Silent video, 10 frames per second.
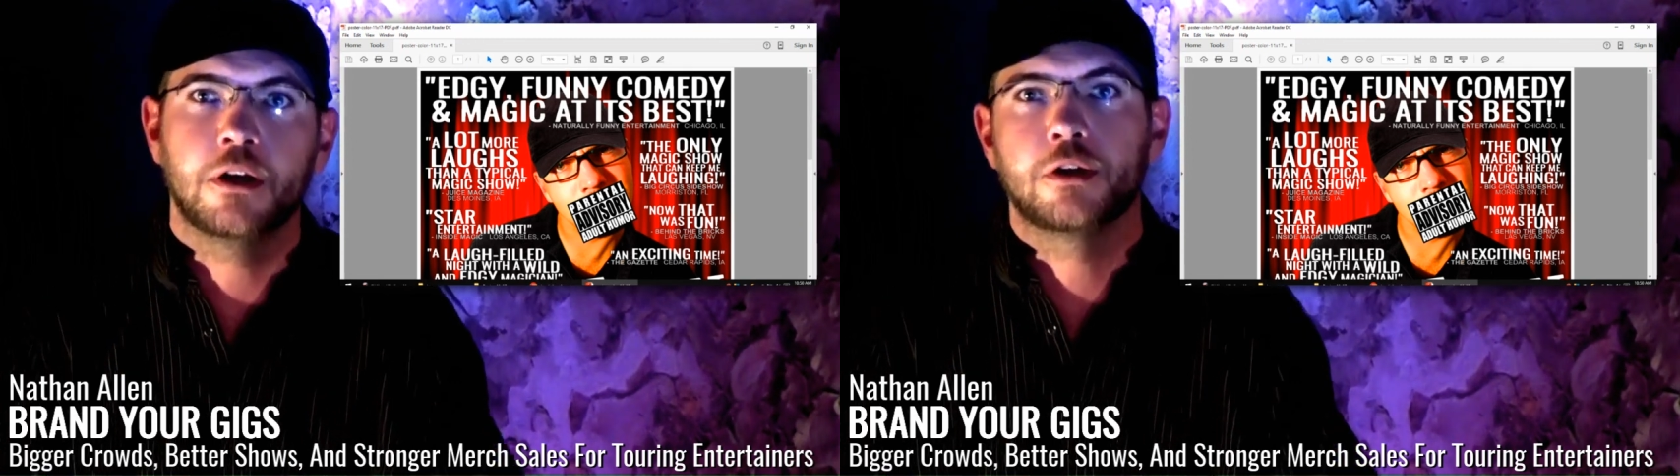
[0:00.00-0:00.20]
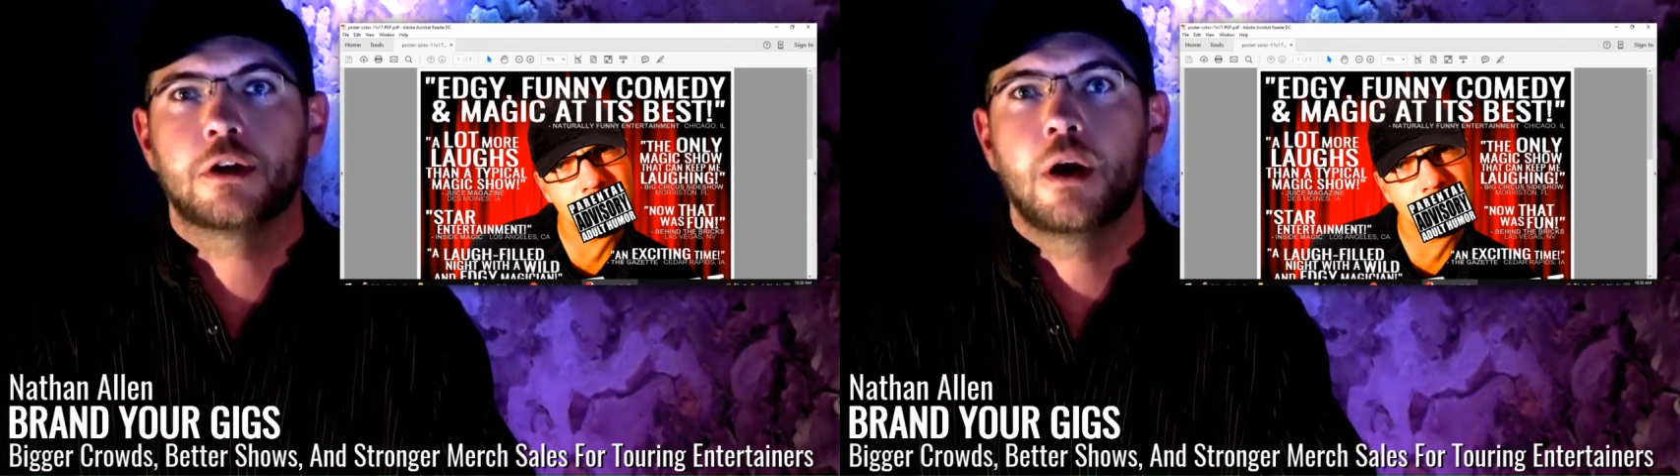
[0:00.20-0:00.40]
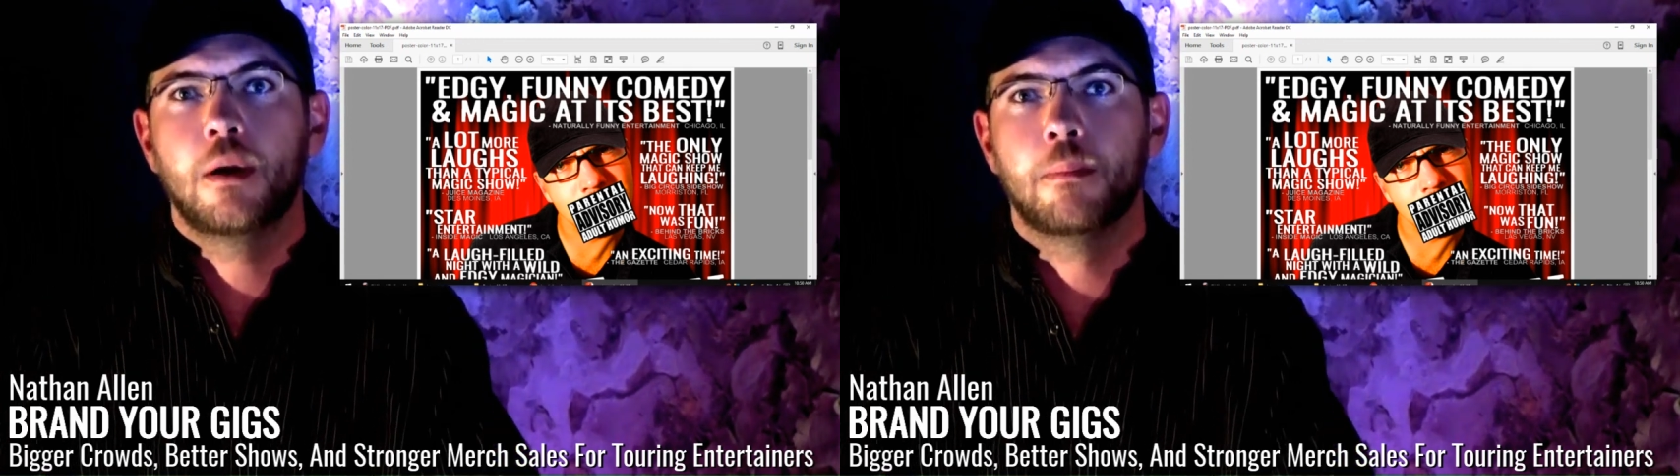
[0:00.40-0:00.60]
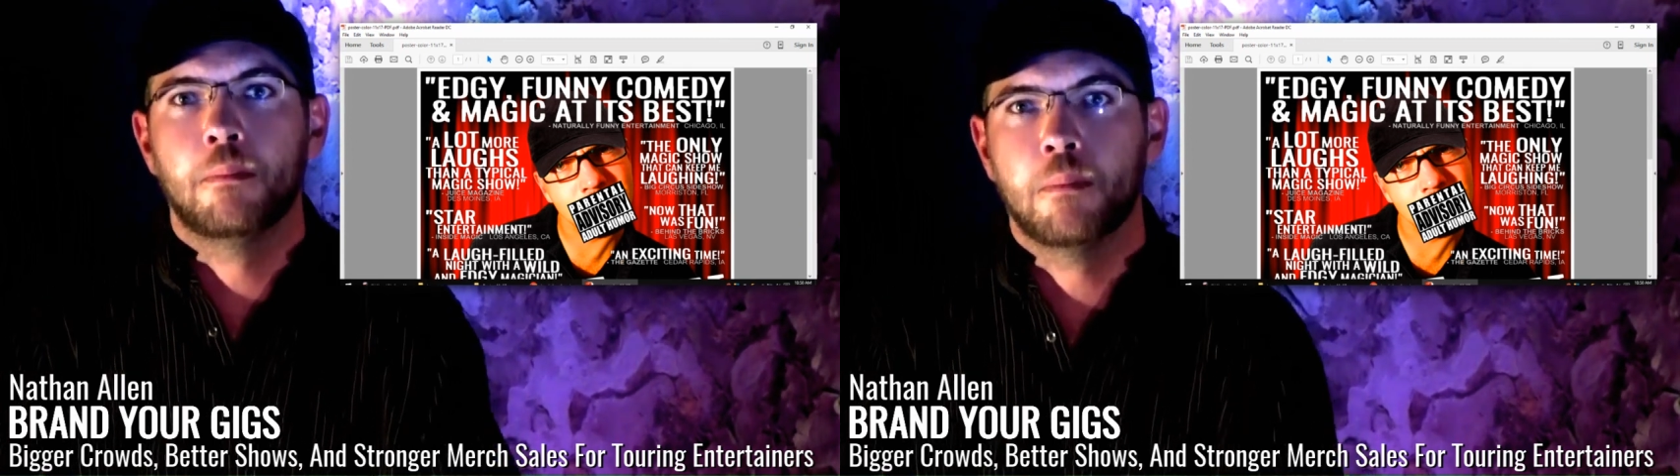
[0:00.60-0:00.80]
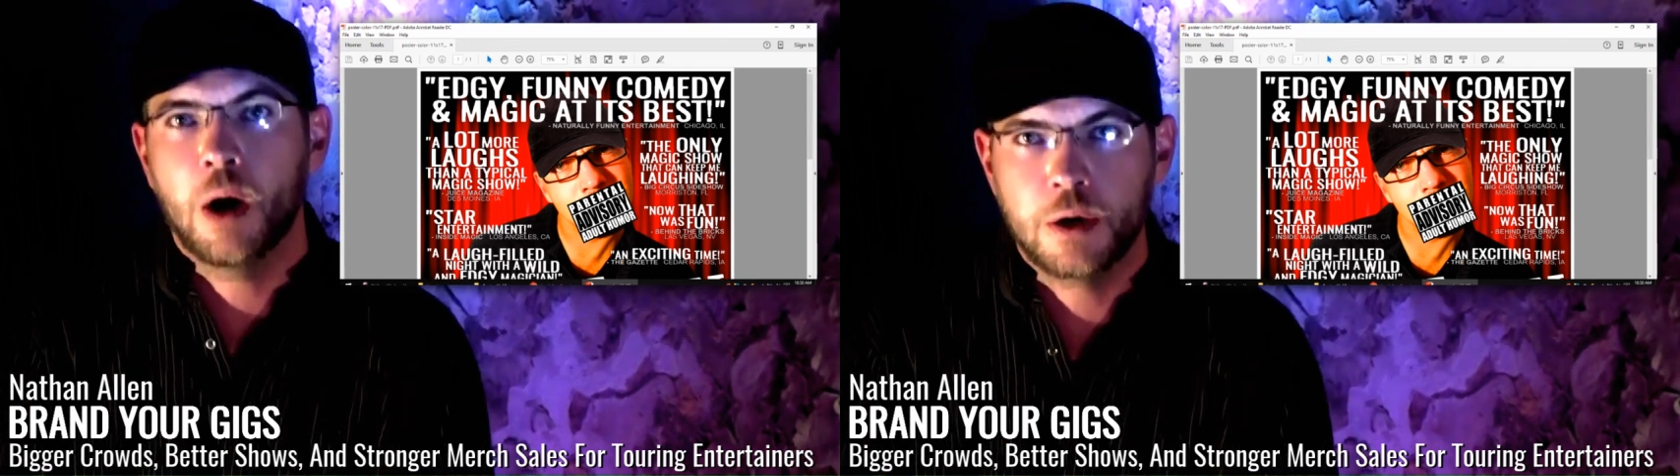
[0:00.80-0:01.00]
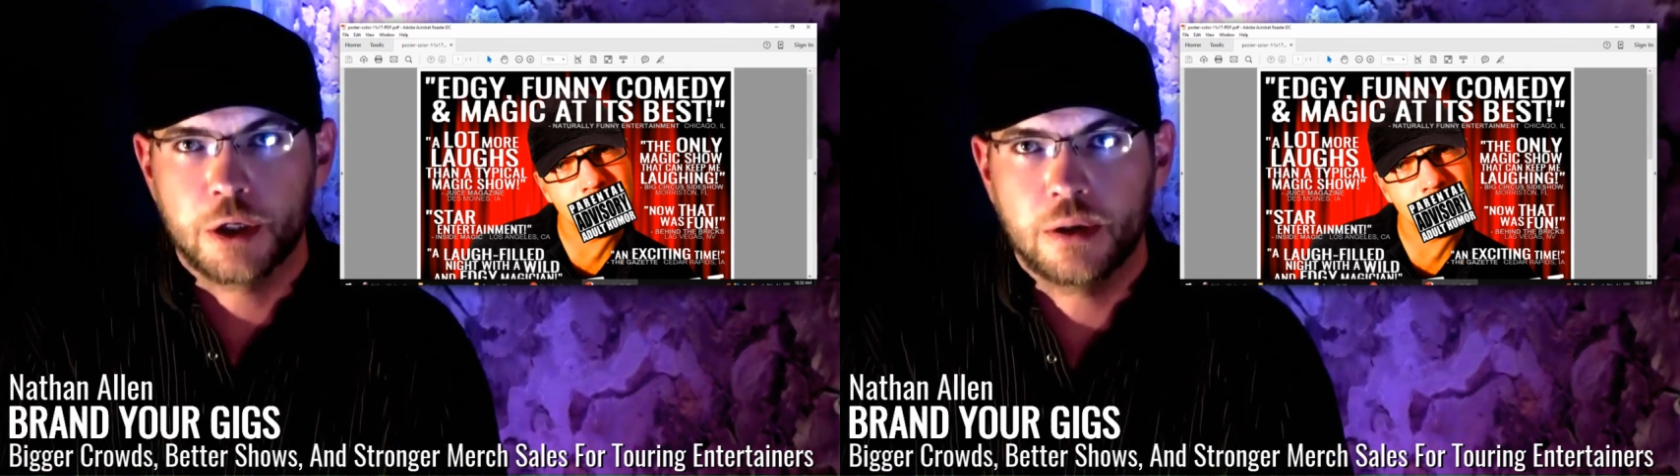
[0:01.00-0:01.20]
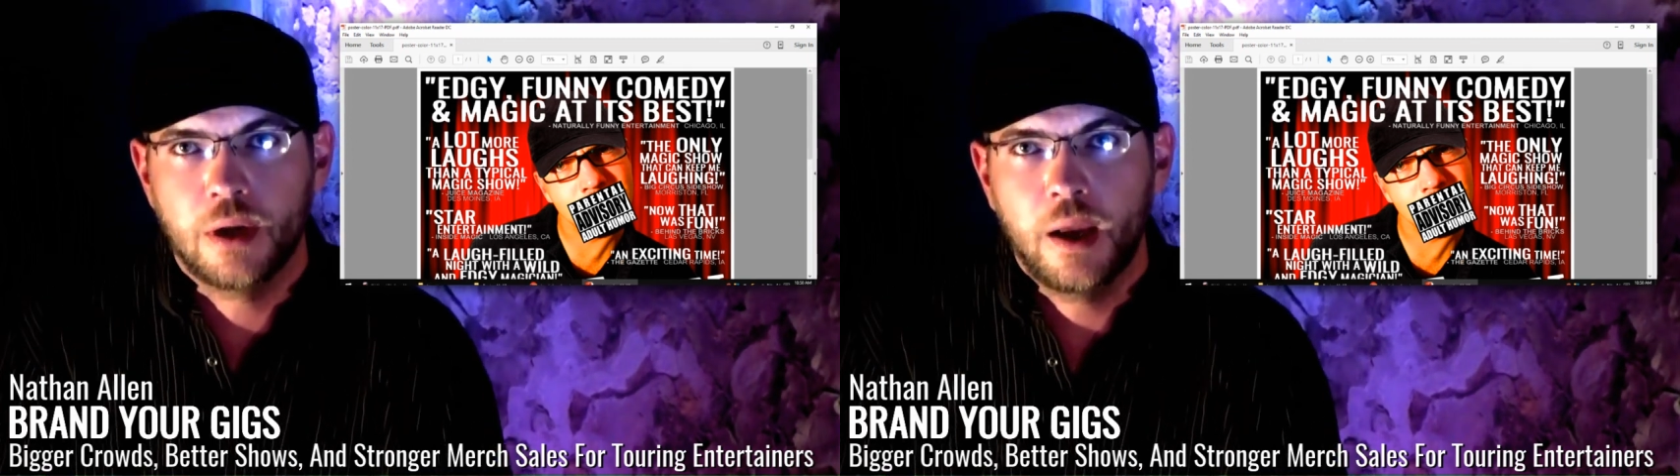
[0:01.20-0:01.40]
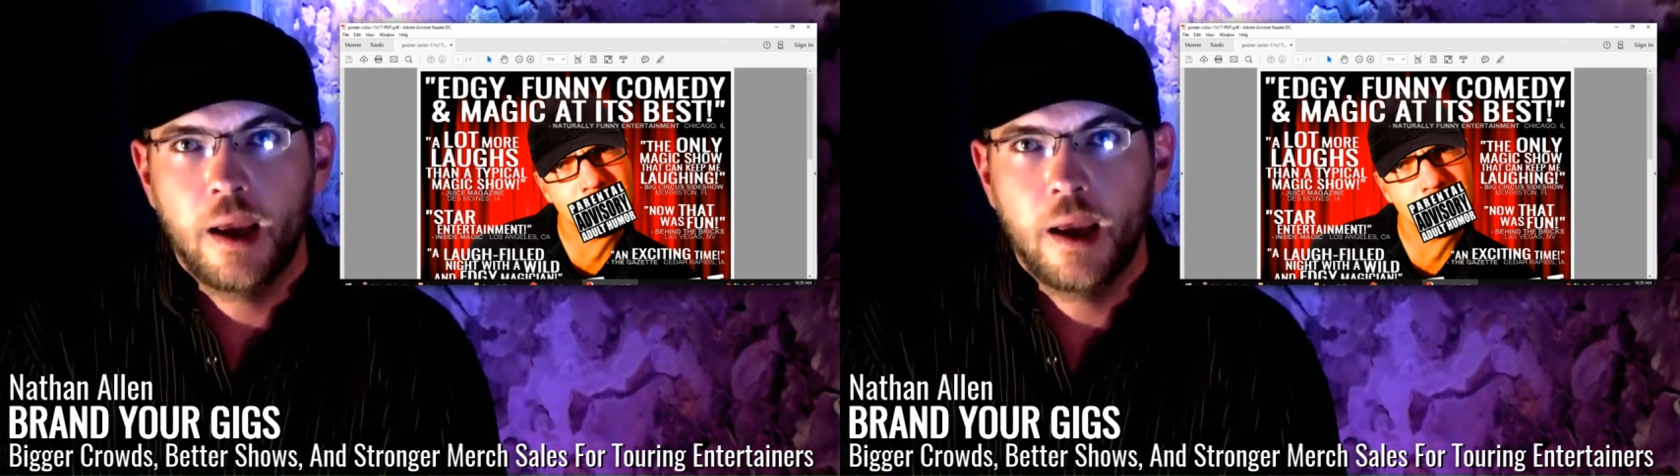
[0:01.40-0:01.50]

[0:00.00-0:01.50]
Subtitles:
inch margin,